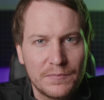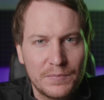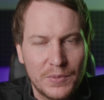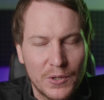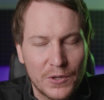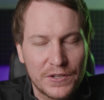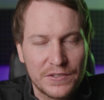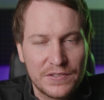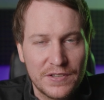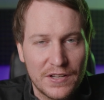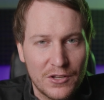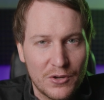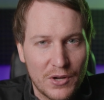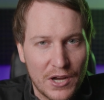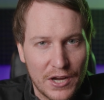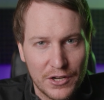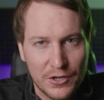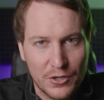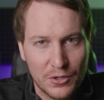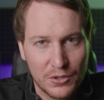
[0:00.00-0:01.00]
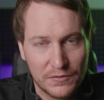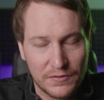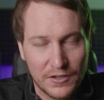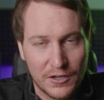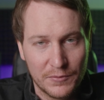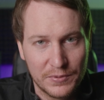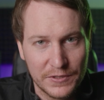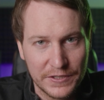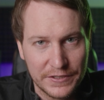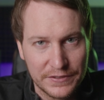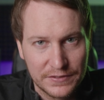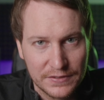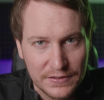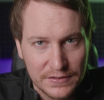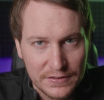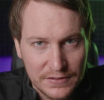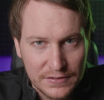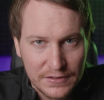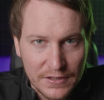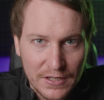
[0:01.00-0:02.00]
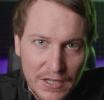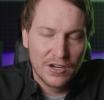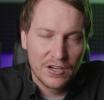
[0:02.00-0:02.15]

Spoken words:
Pocatello, Idaho of all places.